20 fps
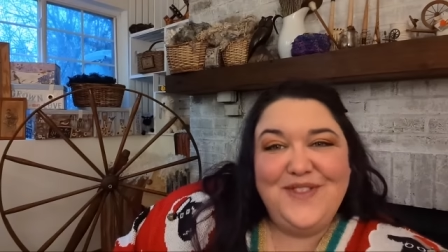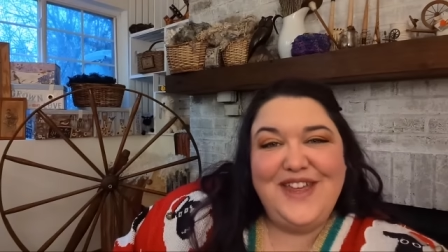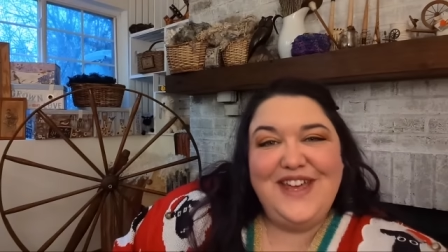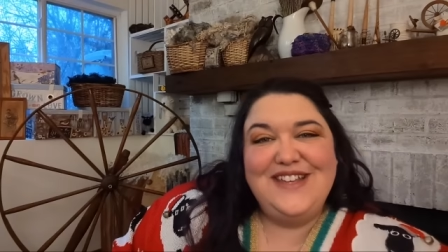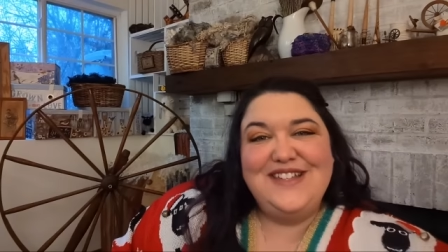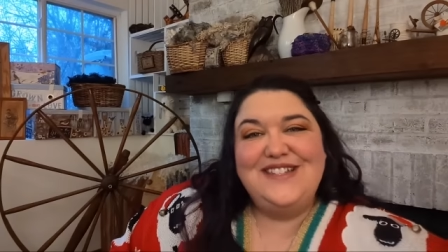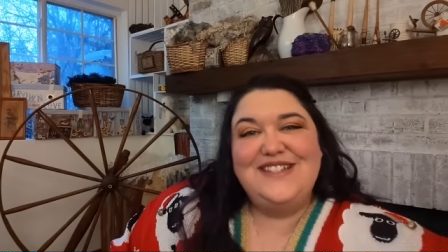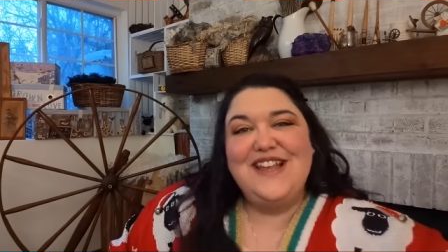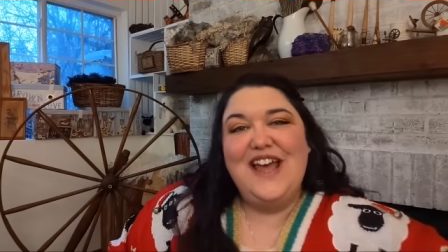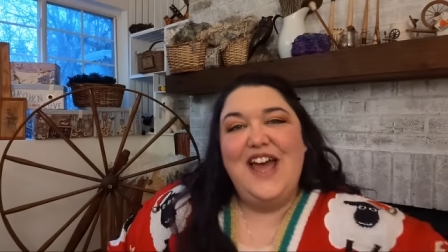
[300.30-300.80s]

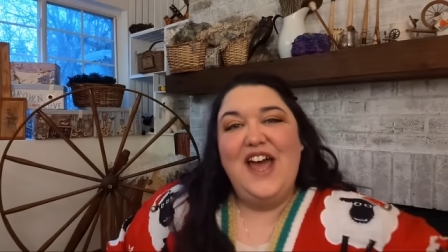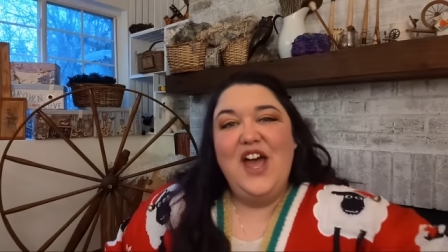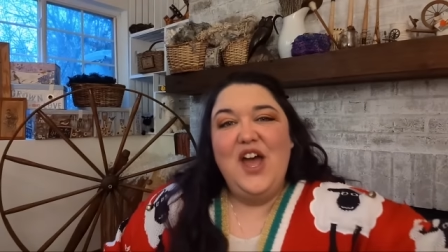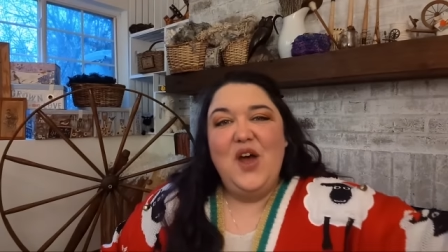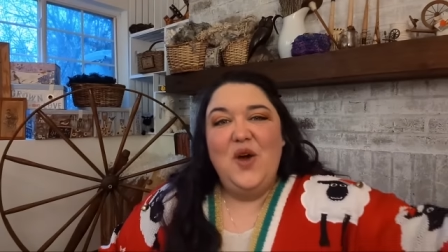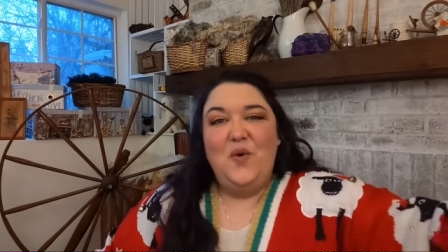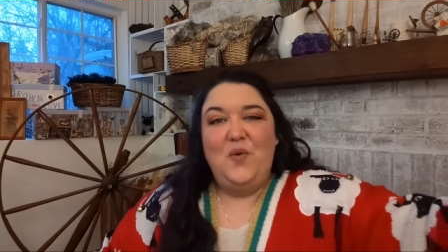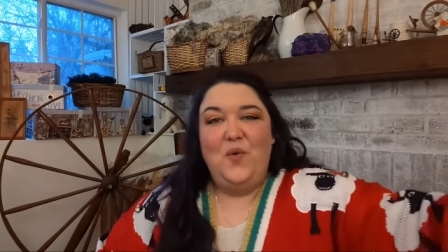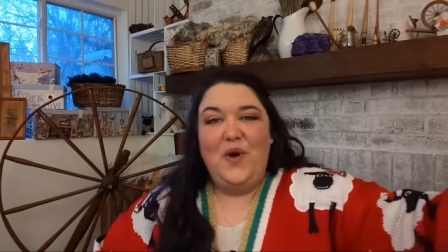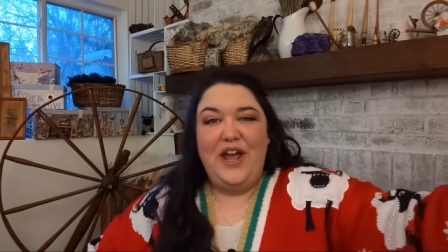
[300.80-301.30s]
this
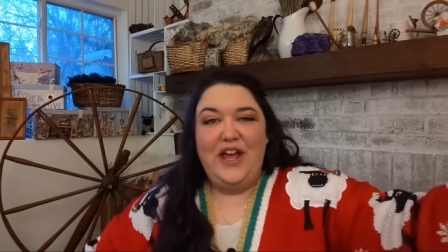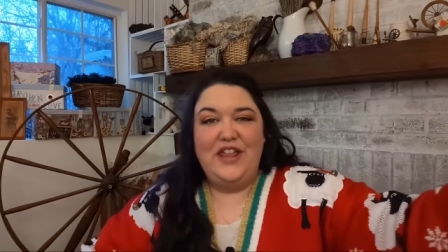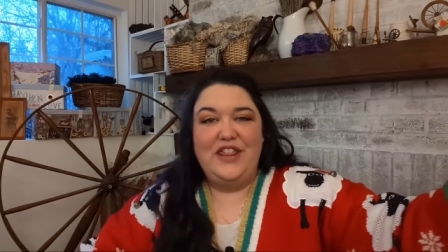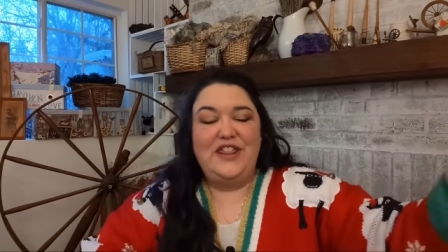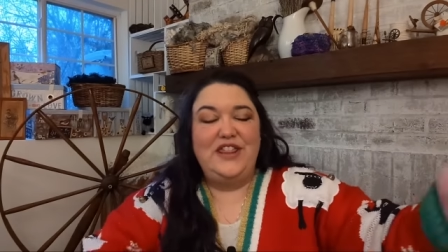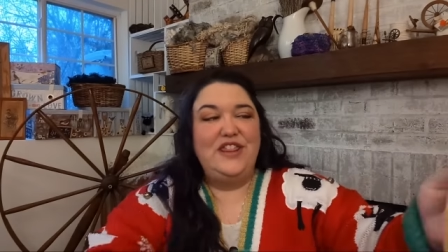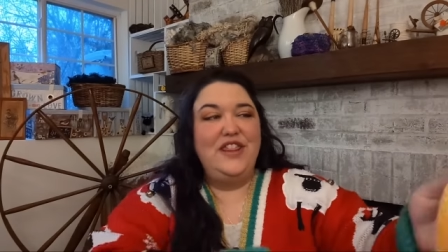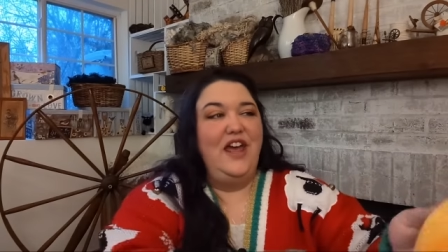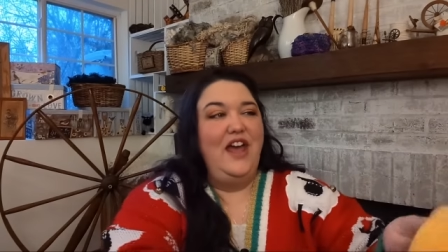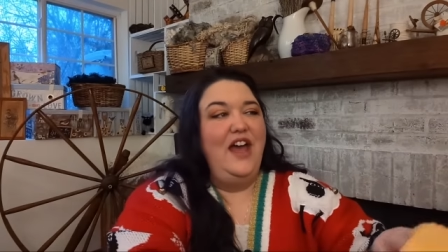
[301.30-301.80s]

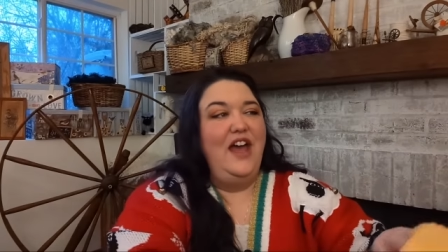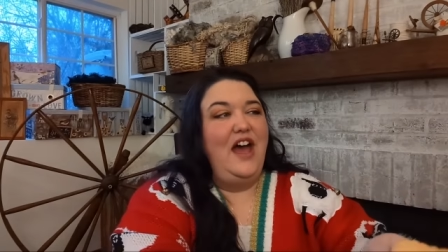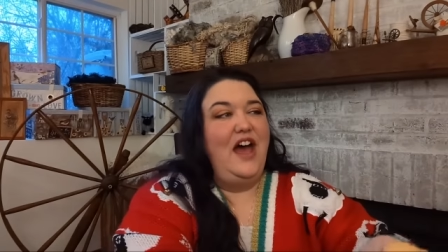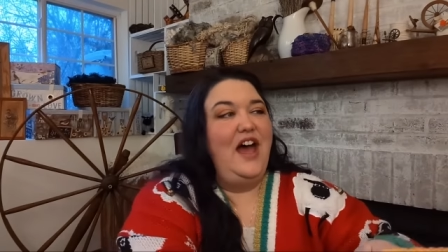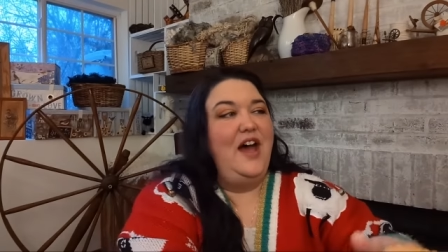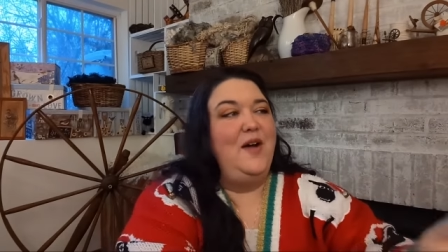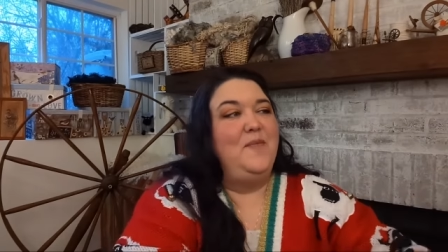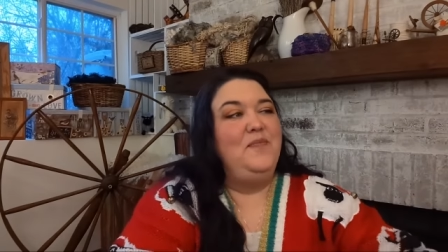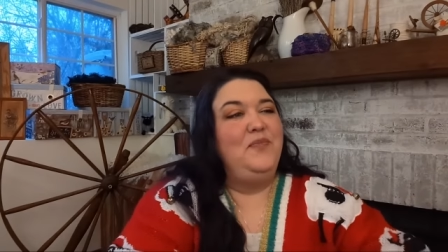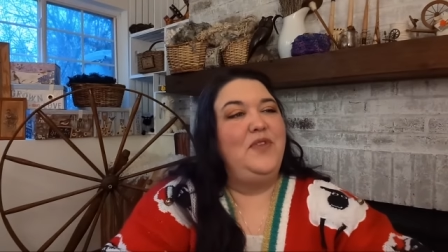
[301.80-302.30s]
with
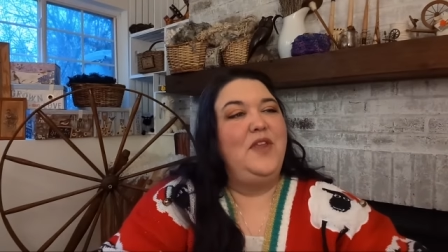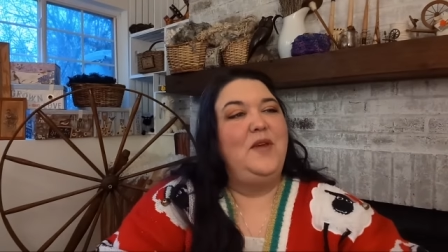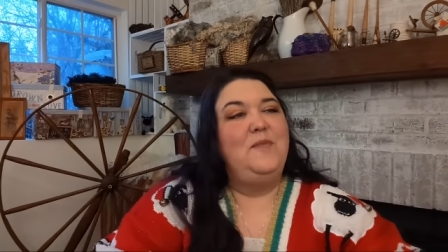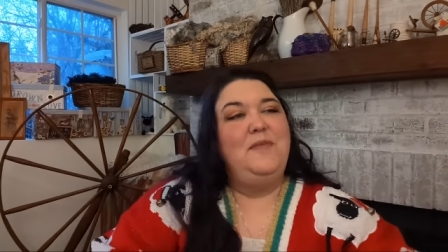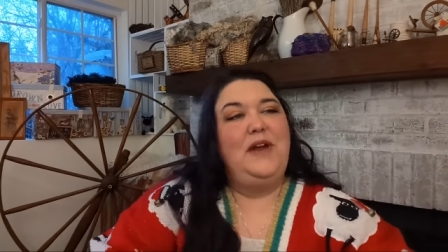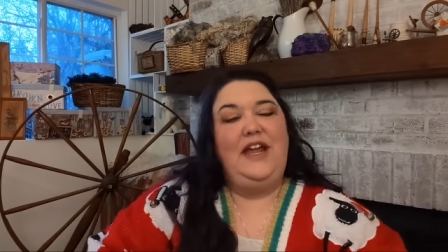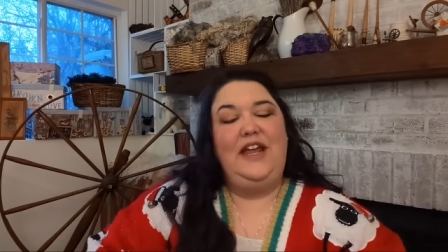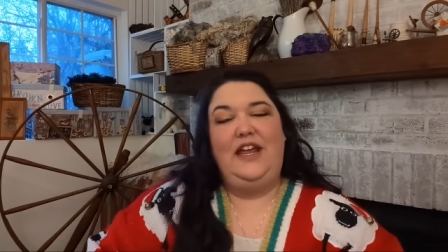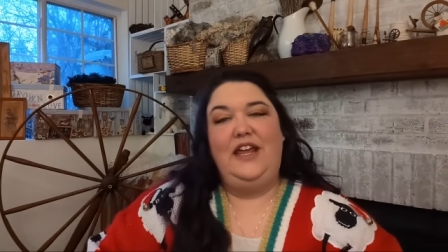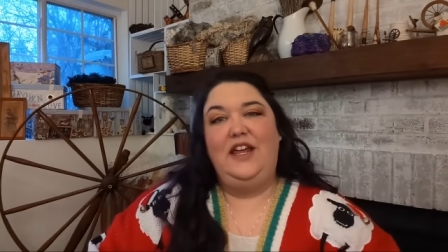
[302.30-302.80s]
um,
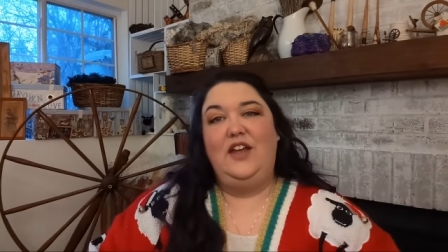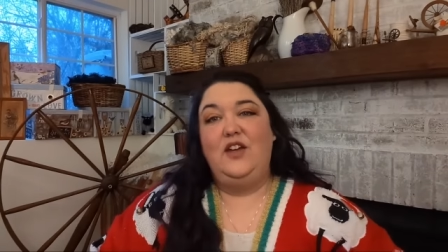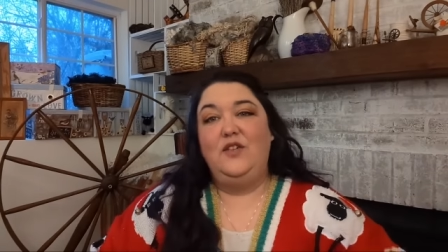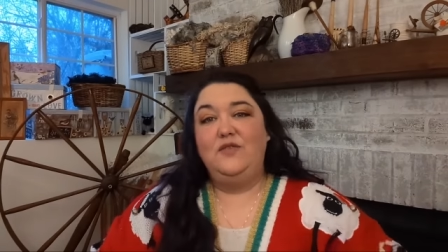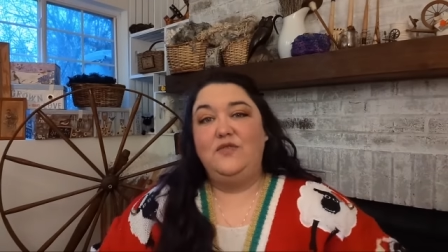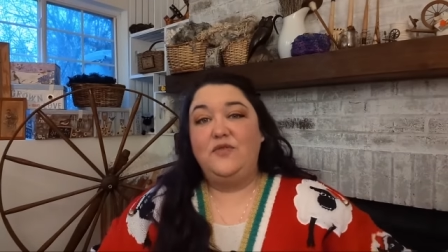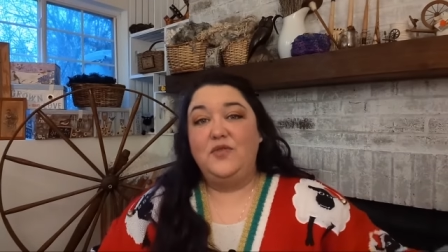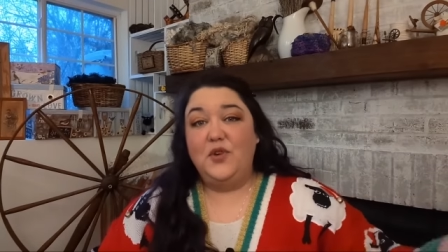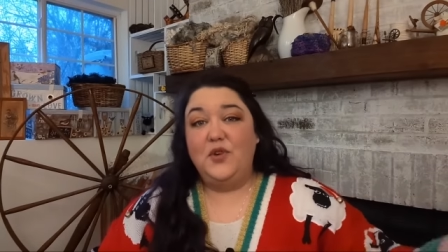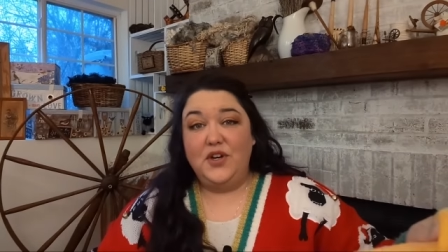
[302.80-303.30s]
my
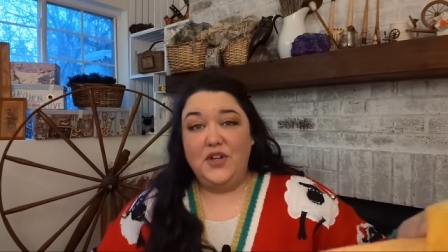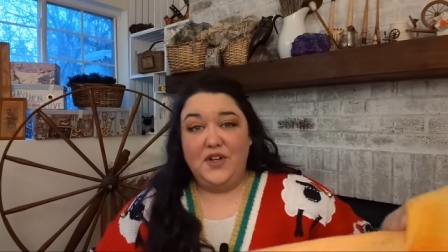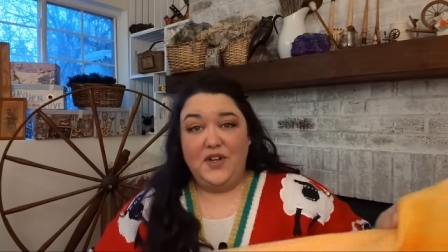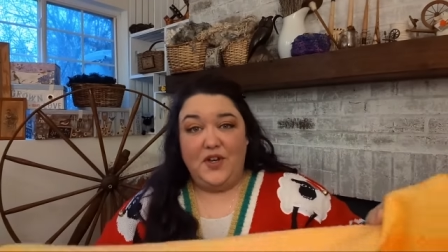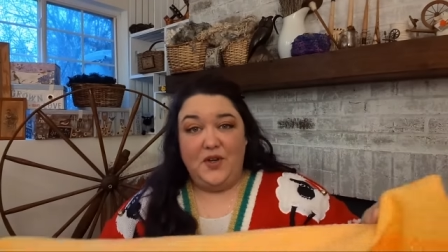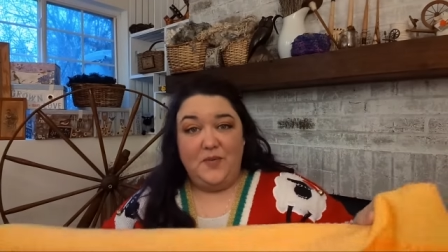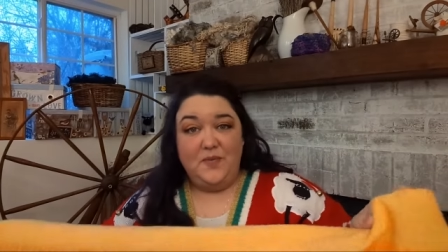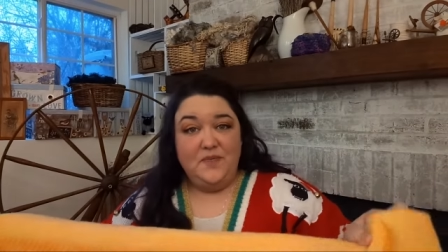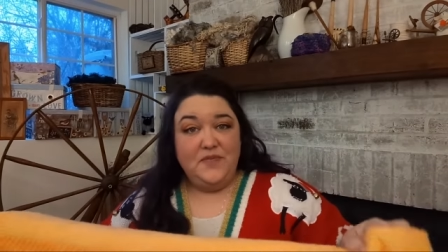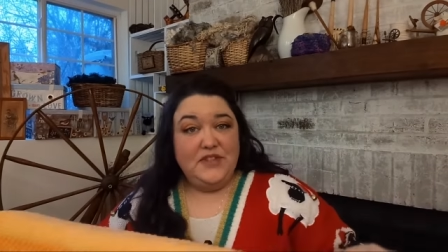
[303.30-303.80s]
floor
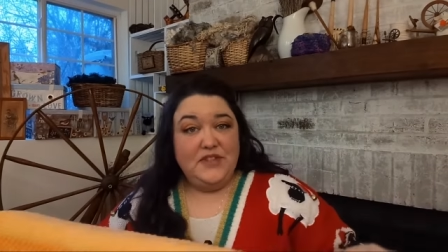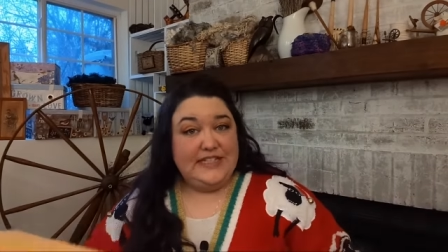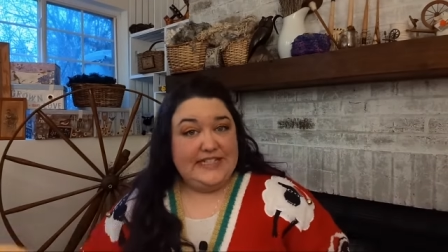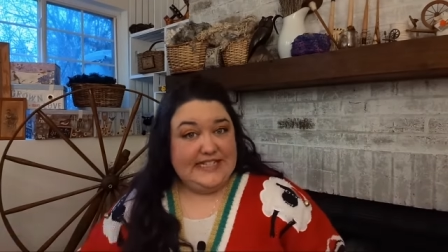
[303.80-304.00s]
loom.